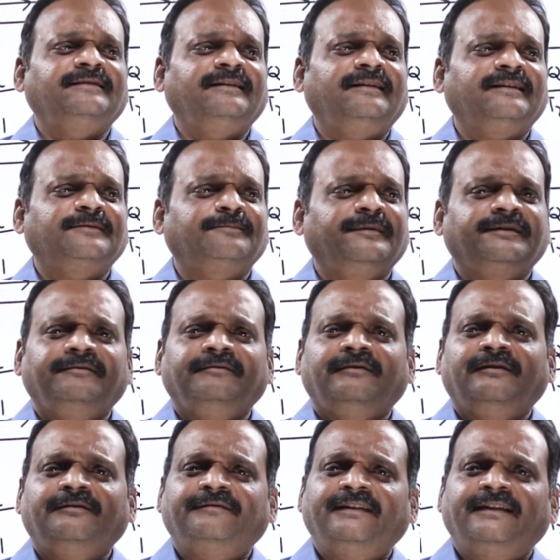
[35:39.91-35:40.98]
irrespective
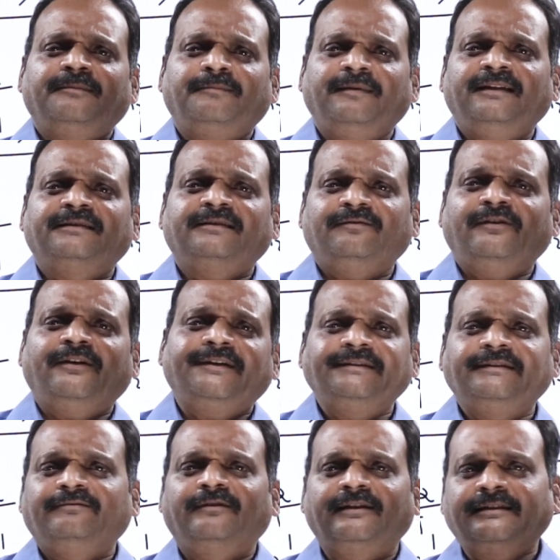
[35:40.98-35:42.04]
of their place of
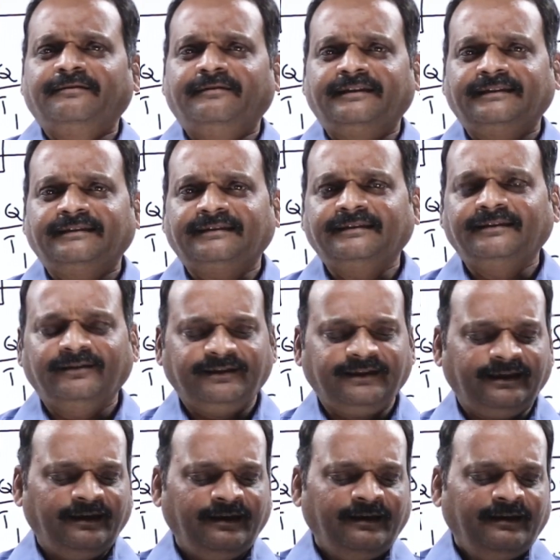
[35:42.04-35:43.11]
origin, whatever it is,
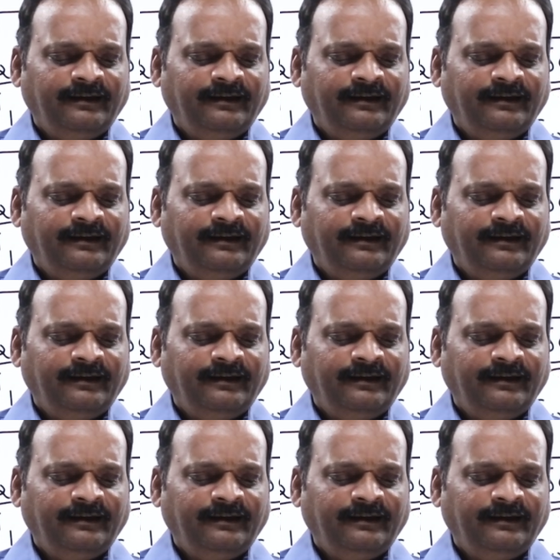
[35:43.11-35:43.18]
okay,